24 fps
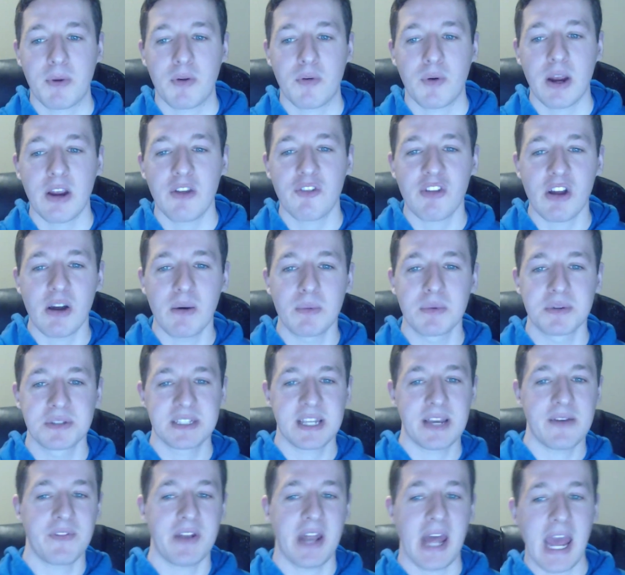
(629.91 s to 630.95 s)
Greyshot
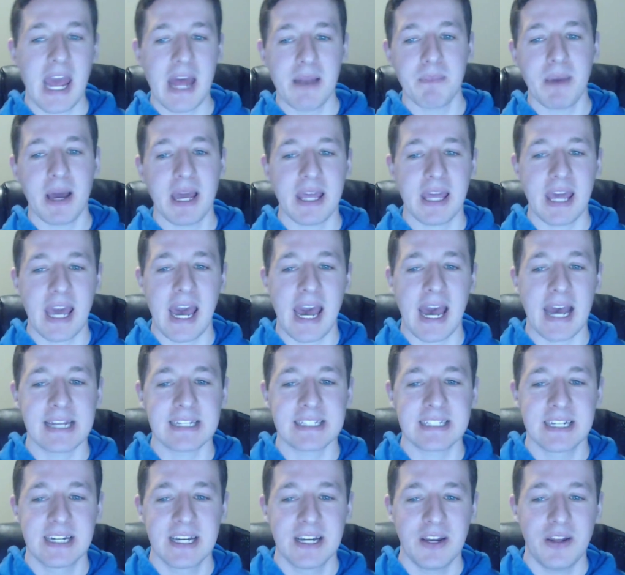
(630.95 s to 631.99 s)
17 and my cat.